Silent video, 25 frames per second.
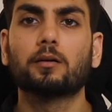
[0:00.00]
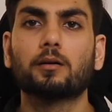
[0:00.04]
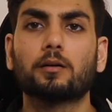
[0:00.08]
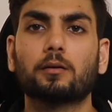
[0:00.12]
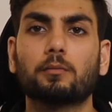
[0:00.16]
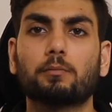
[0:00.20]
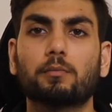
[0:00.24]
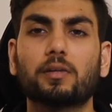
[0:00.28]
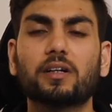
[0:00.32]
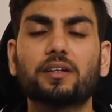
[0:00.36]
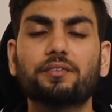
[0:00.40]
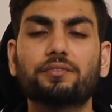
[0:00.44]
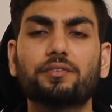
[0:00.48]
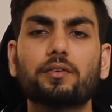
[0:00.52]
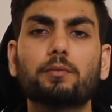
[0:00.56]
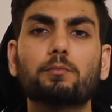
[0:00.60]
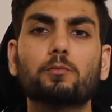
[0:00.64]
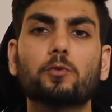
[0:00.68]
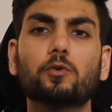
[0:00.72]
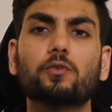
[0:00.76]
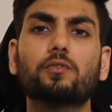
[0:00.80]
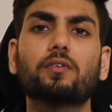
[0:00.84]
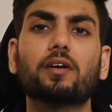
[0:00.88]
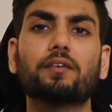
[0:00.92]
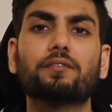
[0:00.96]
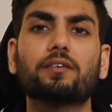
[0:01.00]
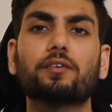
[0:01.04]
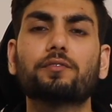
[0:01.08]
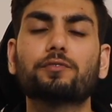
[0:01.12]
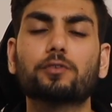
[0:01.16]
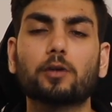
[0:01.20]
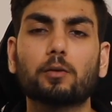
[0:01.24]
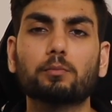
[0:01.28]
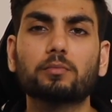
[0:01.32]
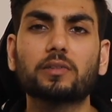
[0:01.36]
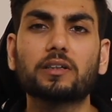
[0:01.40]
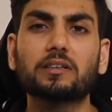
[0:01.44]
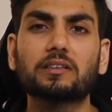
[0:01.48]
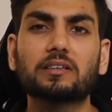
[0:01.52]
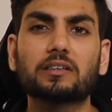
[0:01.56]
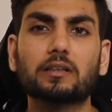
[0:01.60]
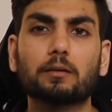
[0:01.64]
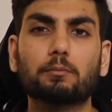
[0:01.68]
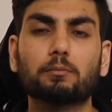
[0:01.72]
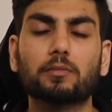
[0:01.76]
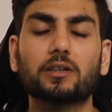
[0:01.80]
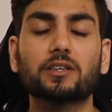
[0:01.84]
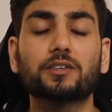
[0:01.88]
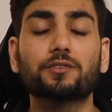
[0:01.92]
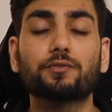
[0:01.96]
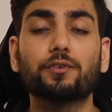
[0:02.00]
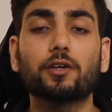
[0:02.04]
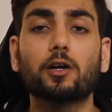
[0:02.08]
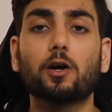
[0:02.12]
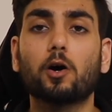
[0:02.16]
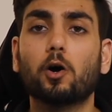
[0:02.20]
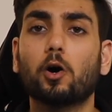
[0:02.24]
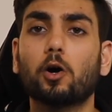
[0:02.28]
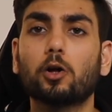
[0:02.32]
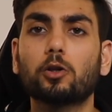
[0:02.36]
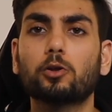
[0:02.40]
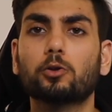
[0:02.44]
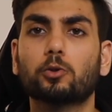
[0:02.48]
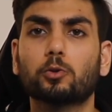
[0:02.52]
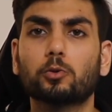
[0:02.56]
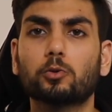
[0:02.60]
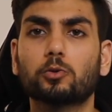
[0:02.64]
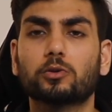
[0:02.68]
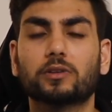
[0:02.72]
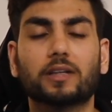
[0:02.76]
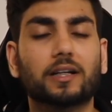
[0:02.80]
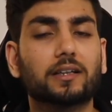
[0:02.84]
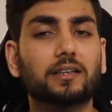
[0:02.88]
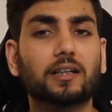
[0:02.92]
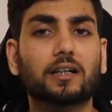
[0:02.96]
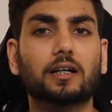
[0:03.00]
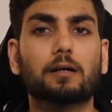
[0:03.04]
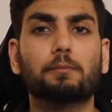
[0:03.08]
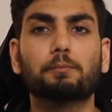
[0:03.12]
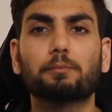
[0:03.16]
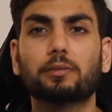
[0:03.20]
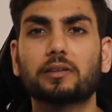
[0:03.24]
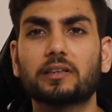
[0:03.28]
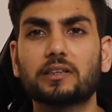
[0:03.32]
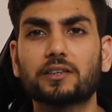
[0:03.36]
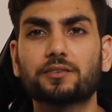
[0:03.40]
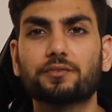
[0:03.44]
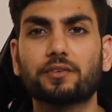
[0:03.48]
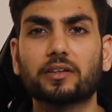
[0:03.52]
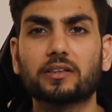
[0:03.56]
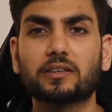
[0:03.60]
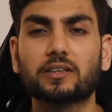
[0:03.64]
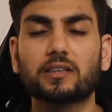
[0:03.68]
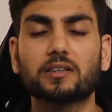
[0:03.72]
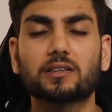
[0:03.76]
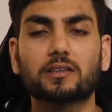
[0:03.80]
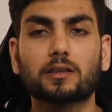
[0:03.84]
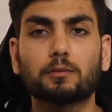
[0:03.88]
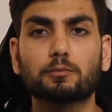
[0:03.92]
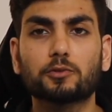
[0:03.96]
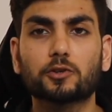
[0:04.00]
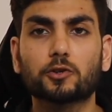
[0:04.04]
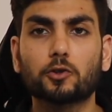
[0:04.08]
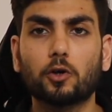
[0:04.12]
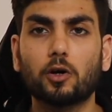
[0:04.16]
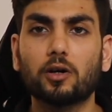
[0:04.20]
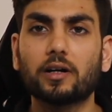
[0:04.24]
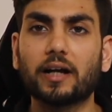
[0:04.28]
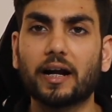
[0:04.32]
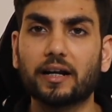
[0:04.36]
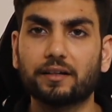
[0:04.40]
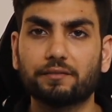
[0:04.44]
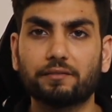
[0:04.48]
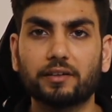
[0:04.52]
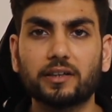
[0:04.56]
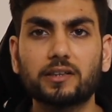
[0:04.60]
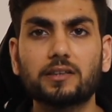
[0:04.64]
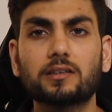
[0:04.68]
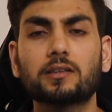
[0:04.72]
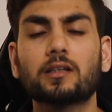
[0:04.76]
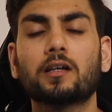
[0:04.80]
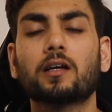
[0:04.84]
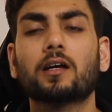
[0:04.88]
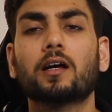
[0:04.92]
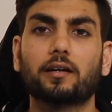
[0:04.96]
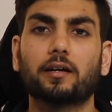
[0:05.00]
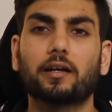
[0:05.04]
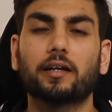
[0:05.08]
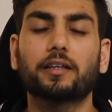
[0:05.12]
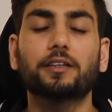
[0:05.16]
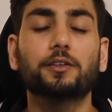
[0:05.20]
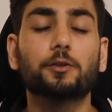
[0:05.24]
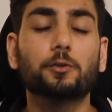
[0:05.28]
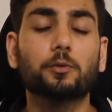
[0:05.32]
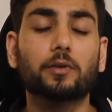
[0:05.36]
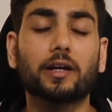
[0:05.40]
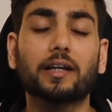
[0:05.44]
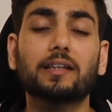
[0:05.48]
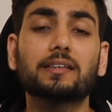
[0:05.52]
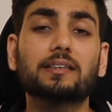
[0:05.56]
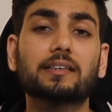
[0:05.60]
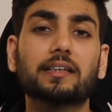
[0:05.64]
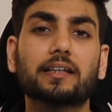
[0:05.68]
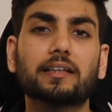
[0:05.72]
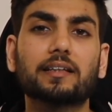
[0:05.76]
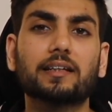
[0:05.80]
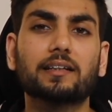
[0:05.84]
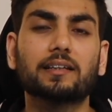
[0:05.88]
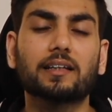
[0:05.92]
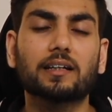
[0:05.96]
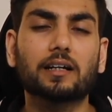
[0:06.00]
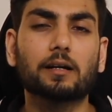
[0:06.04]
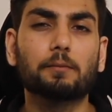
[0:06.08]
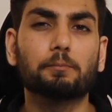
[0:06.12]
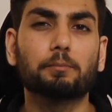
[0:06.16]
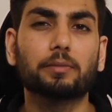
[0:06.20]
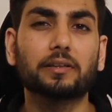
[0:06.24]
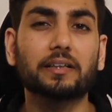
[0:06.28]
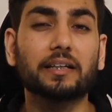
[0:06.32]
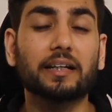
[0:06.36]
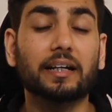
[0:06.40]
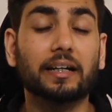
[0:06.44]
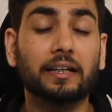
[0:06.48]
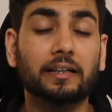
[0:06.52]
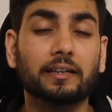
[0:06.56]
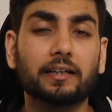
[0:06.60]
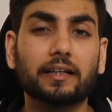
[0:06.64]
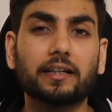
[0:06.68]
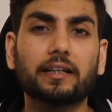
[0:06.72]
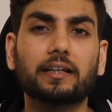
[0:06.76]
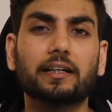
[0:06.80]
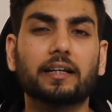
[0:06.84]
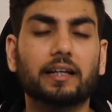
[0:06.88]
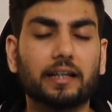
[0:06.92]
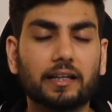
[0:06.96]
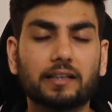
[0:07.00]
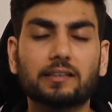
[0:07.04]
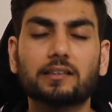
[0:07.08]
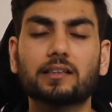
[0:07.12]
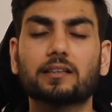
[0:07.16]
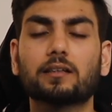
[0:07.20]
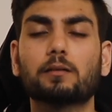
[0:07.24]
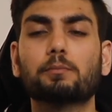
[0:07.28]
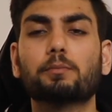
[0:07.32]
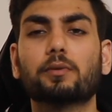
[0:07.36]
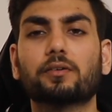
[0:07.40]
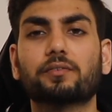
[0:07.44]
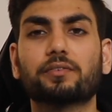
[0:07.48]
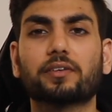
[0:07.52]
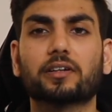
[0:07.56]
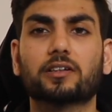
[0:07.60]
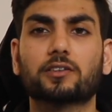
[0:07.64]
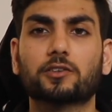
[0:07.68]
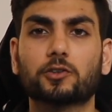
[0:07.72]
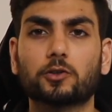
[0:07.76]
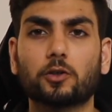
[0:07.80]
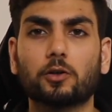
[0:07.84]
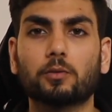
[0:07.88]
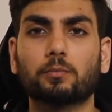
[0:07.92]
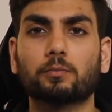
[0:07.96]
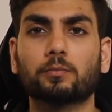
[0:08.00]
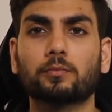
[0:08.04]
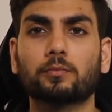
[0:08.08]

But if we move away from these numbers, we all know that the company is facing some strong headwinds, and you can say that the company indeed is in a perfect storm.